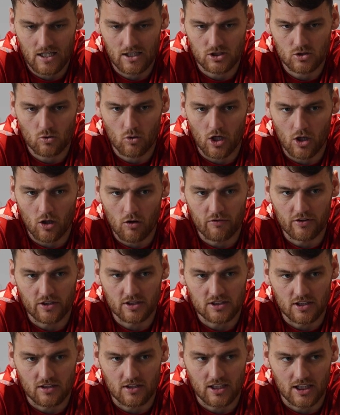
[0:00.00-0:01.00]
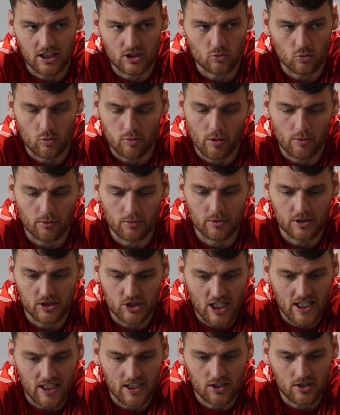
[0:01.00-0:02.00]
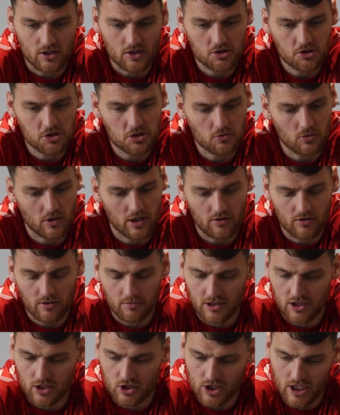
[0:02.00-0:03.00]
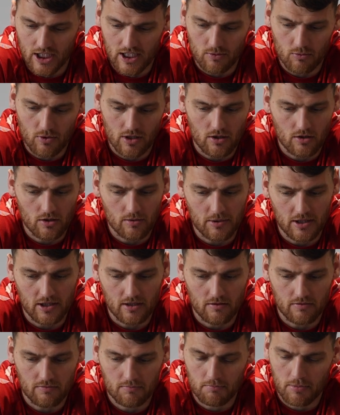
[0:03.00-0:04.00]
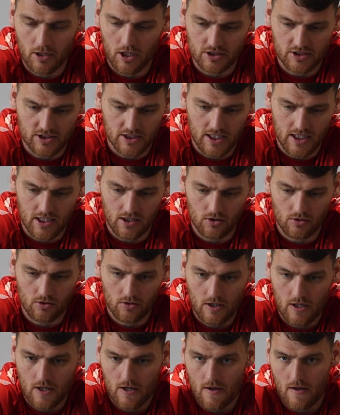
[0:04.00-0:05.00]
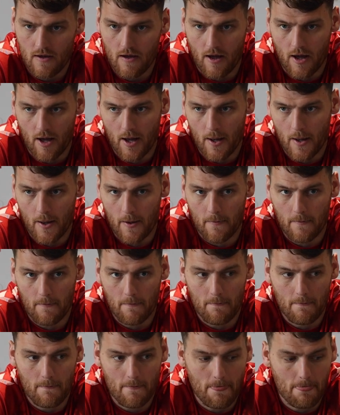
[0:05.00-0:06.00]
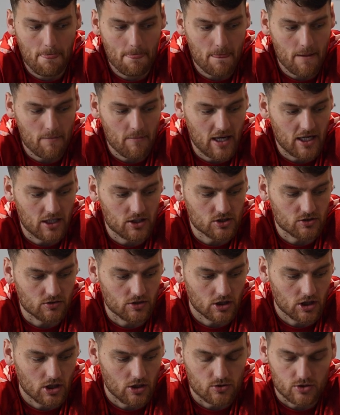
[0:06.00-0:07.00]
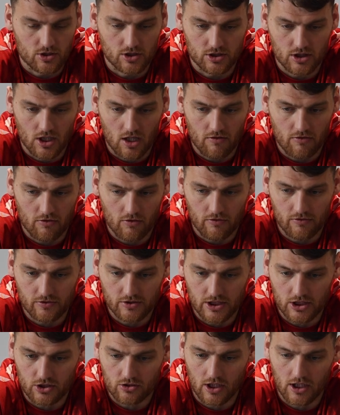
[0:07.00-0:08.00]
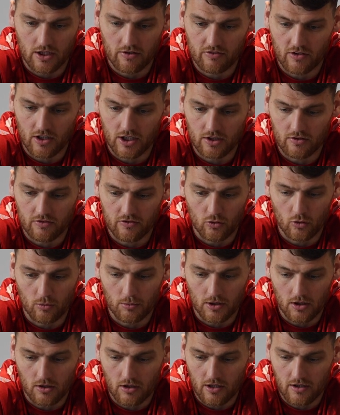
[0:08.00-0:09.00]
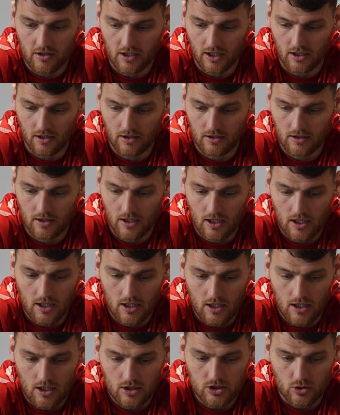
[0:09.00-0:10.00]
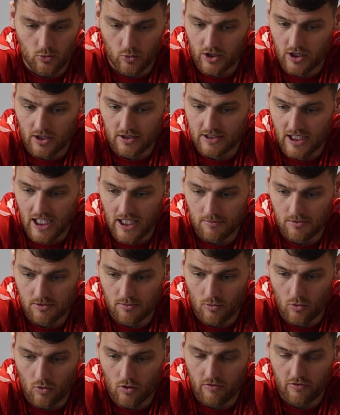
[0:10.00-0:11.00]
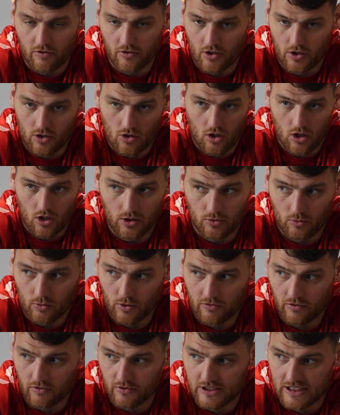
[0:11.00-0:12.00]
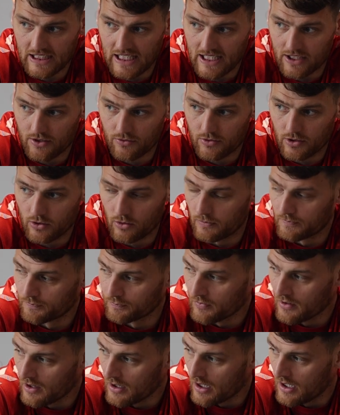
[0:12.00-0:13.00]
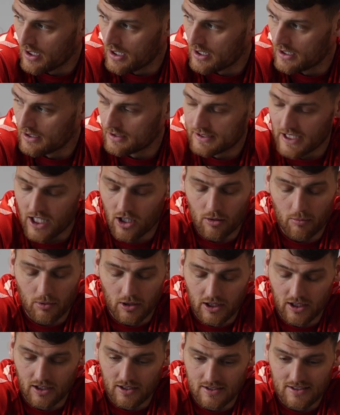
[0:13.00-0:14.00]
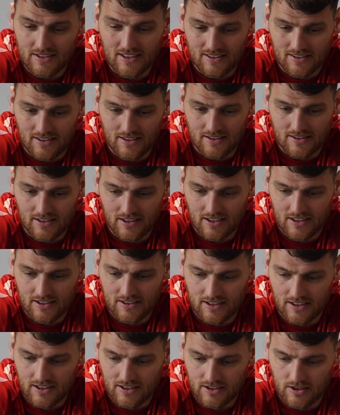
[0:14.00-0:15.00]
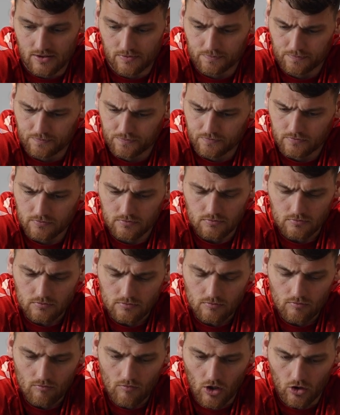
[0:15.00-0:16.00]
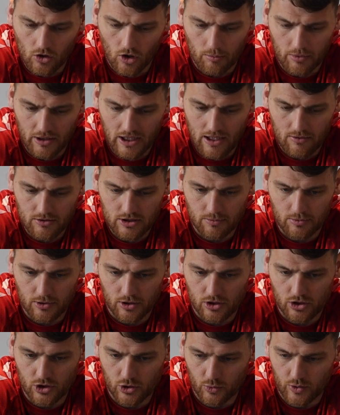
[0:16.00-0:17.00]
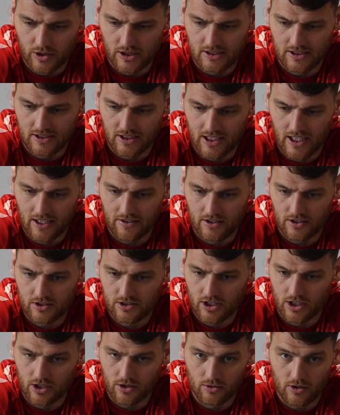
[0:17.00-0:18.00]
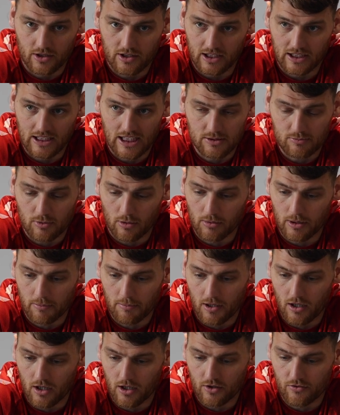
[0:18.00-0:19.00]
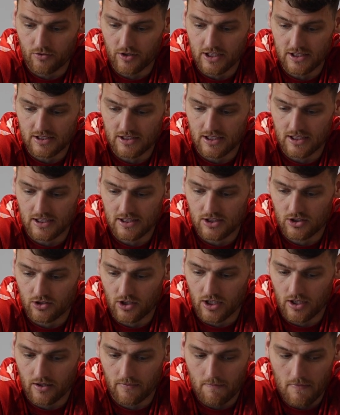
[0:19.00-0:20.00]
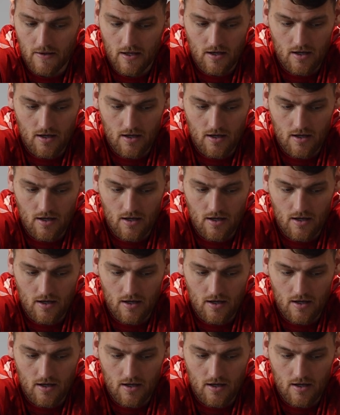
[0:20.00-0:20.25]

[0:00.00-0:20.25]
it's quite obvious that things will probably change, whether it be shape, whether it be personnel. Um, the manager and the coaching staff are obviously trying to find a formula, I think, to win us games more often than And we've obviously had a real terrible inconsistency this season, not being able to put two wins together. So I think that's probably part of the reason is trying to